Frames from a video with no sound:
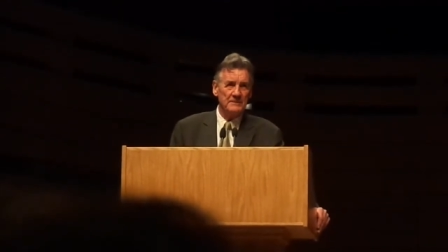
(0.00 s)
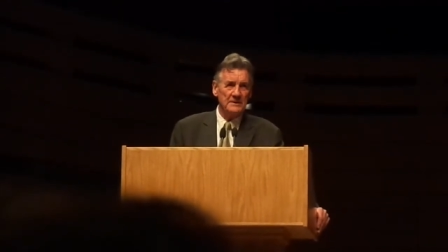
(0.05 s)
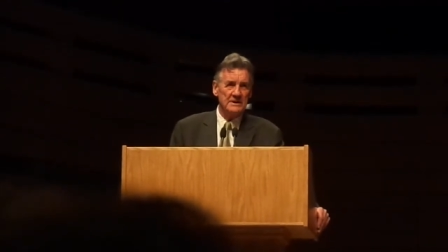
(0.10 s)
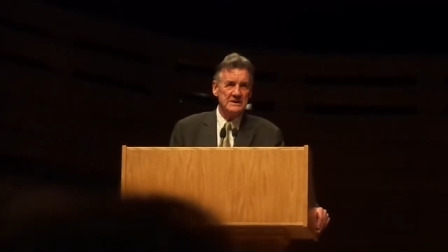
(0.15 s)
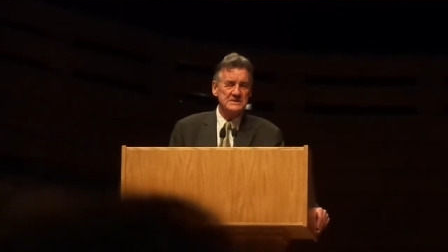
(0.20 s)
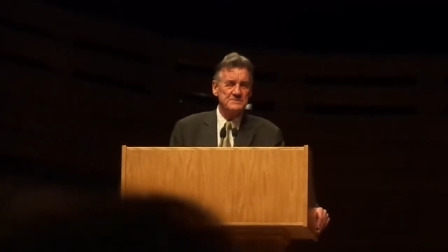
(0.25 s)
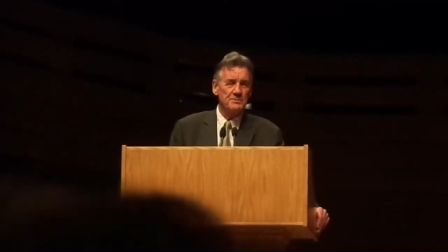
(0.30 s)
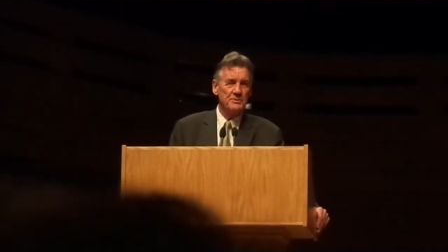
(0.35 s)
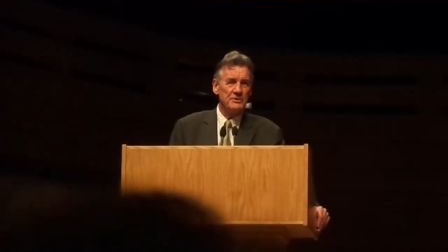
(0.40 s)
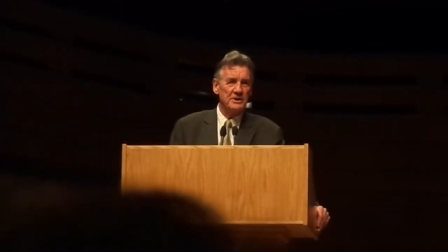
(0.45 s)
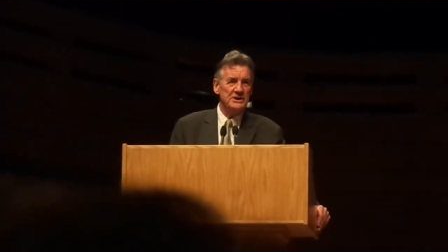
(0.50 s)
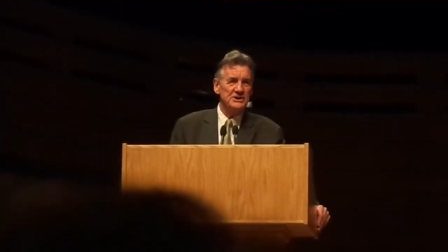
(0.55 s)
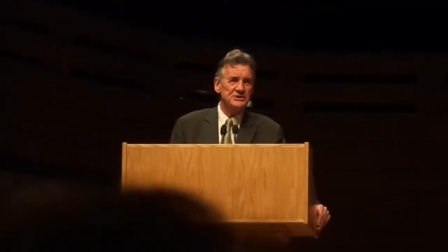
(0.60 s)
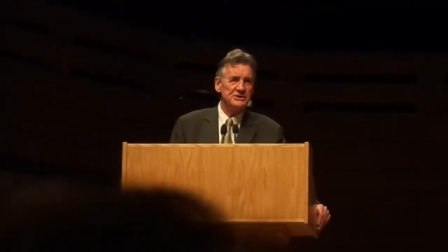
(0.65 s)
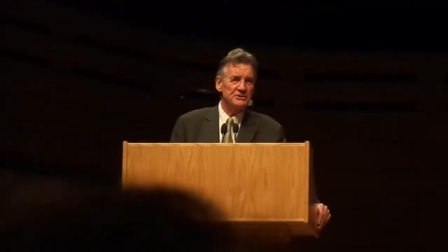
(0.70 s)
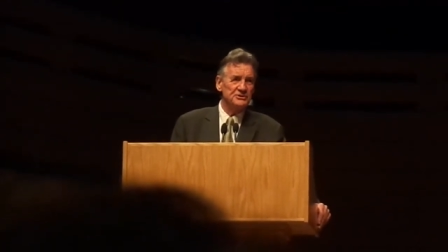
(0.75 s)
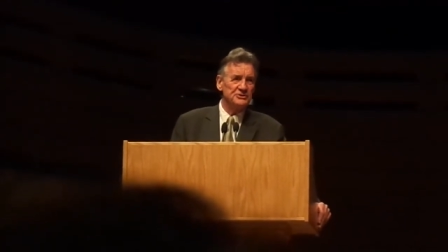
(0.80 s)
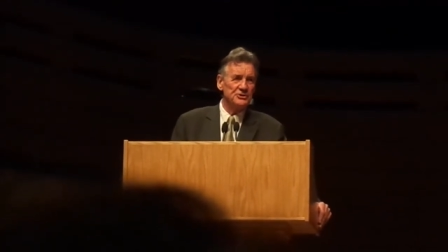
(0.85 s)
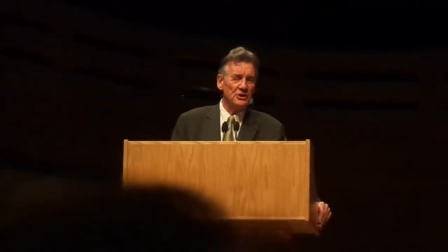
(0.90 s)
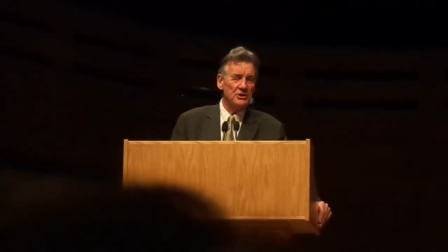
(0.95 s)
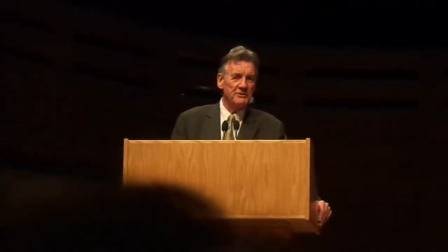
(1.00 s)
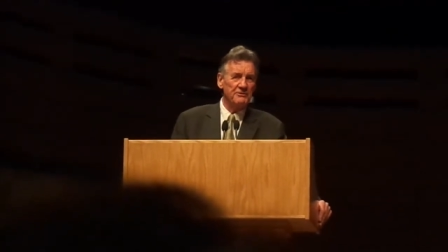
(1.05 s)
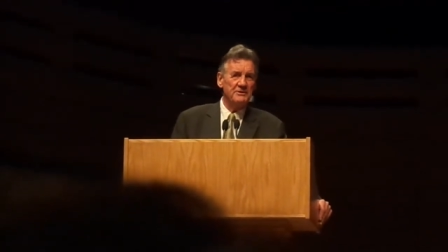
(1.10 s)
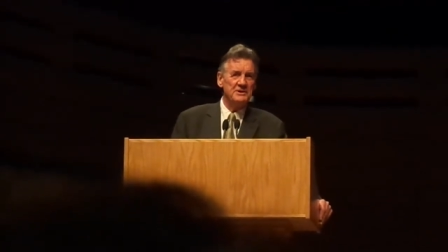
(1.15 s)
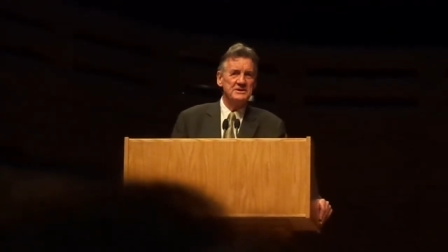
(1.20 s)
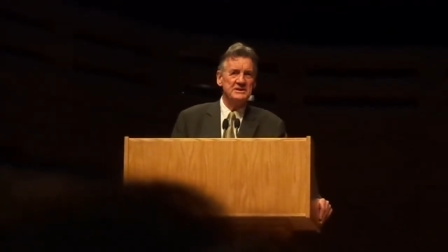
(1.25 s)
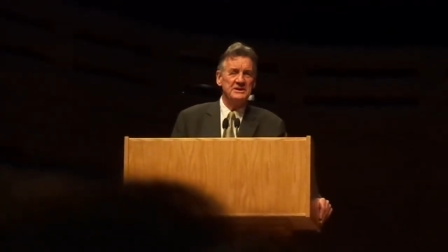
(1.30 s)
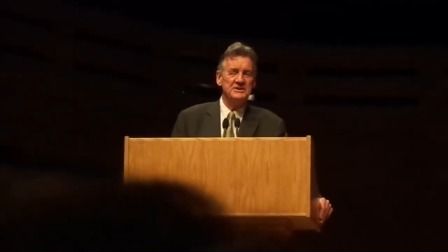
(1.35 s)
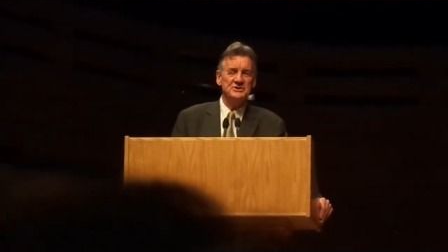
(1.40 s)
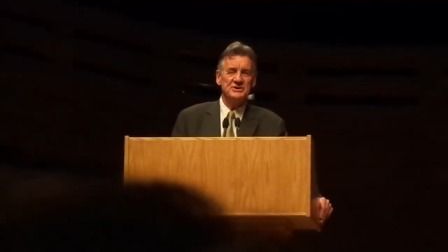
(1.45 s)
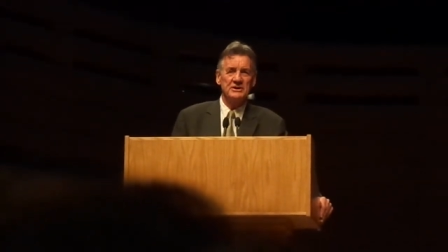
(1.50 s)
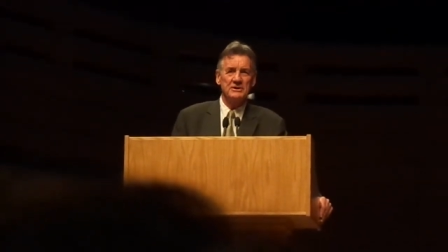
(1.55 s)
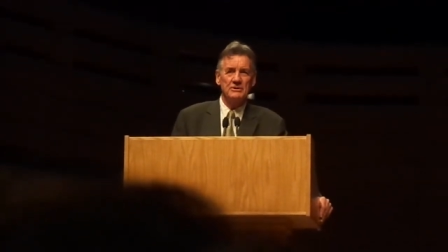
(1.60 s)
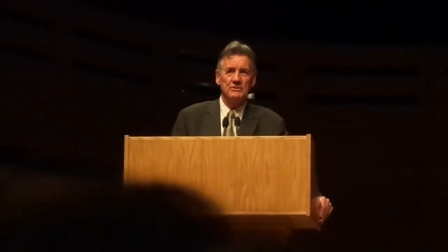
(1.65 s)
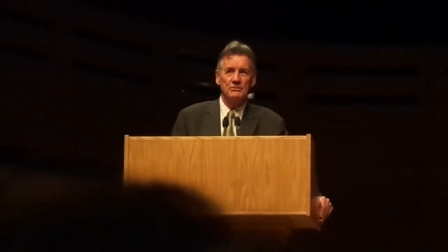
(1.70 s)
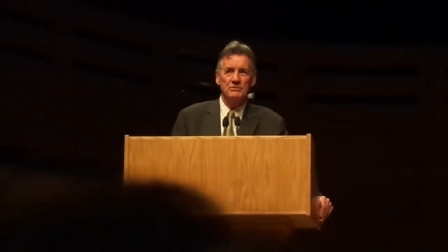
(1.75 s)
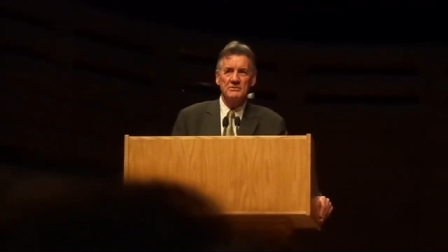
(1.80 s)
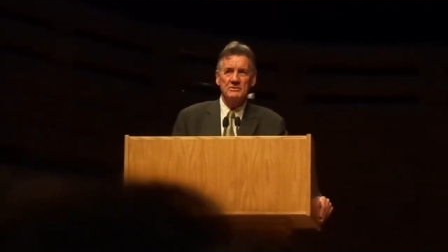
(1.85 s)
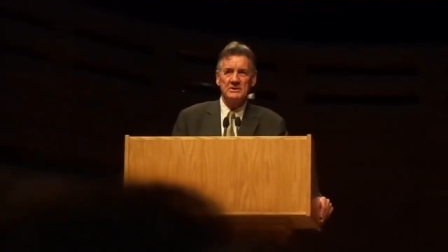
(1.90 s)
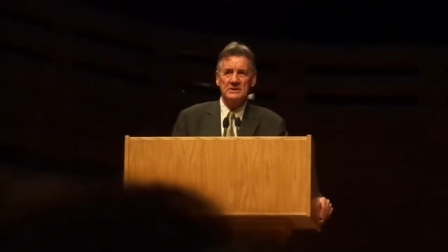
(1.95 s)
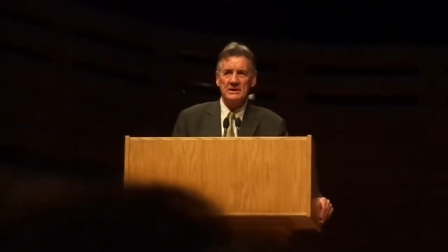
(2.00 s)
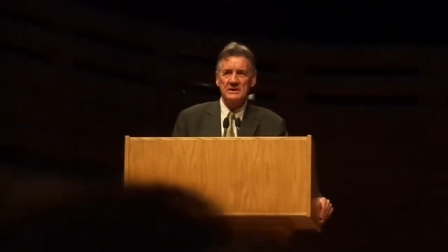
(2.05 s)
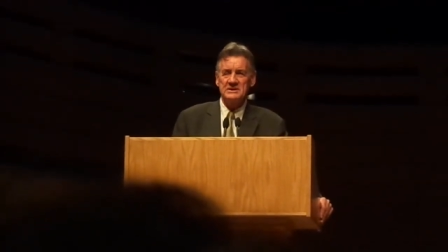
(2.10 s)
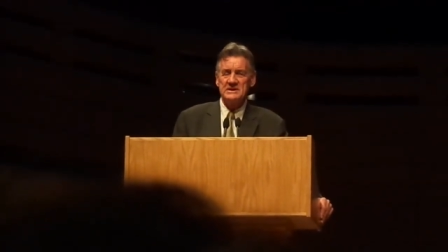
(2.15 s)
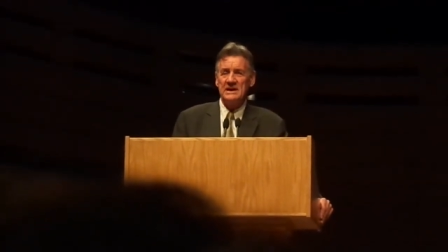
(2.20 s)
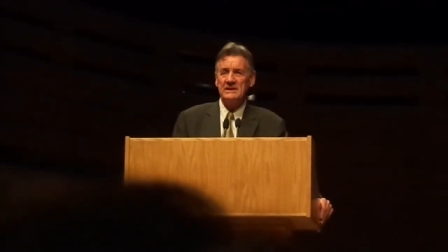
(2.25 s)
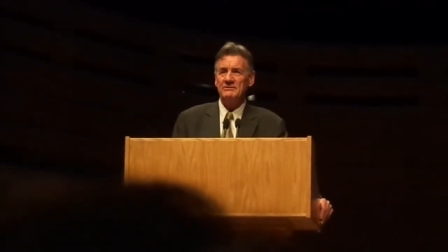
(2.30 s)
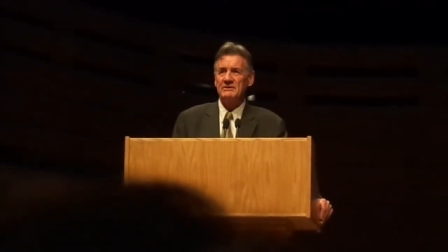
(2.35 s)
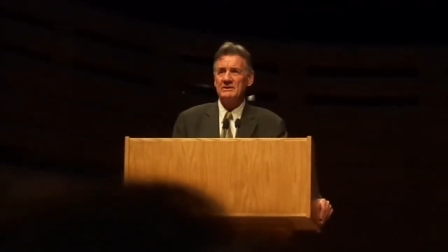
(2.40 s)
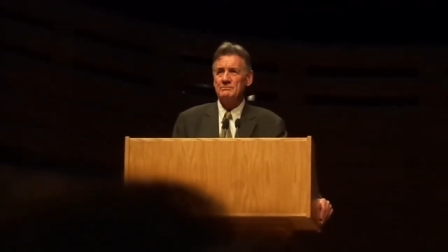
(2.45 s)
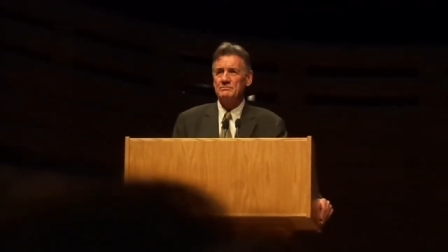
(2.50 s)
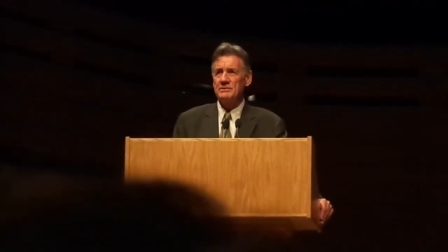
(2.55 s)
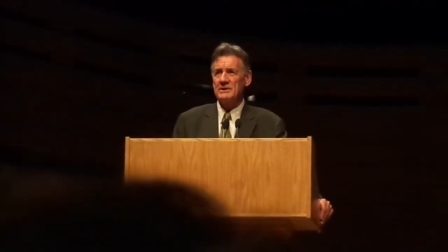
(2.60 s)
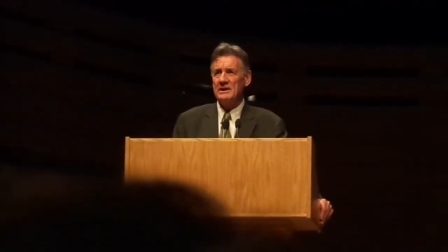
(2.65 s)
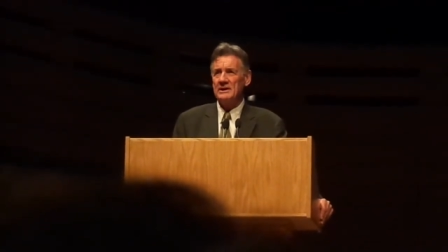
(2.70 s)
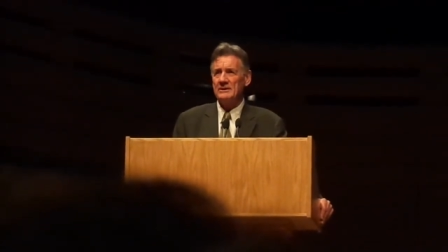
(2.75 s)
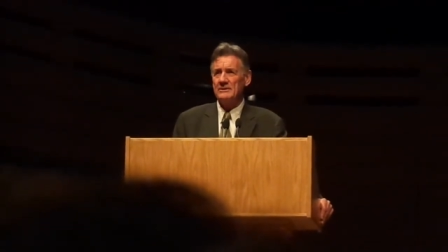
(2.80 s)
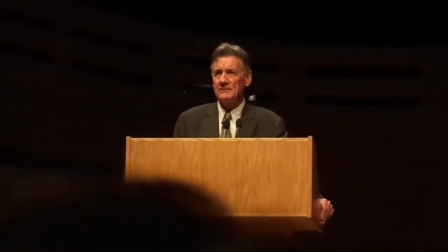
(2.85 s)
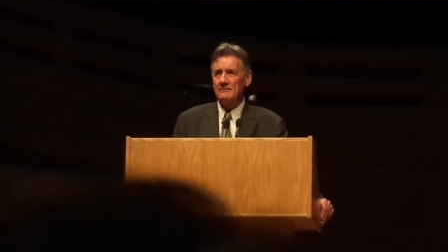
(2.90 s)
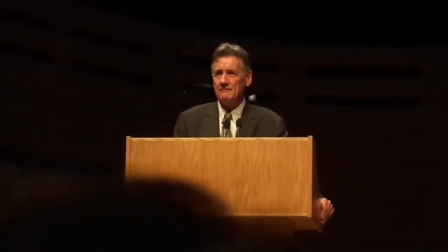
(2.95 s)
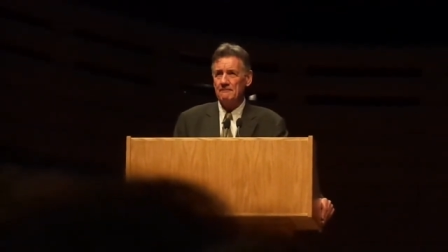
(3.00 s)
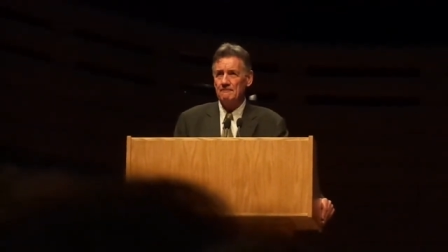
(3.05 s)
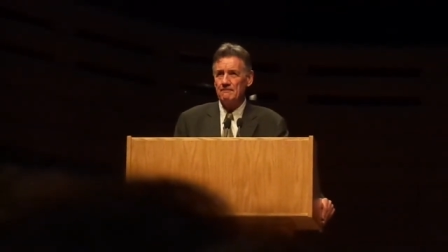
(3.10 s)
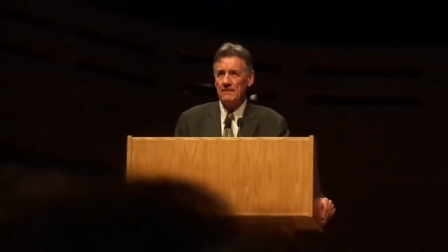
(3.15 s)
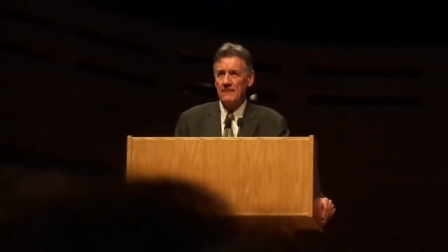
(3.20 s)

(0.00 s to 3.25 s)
inspirational geography teacher called David Brown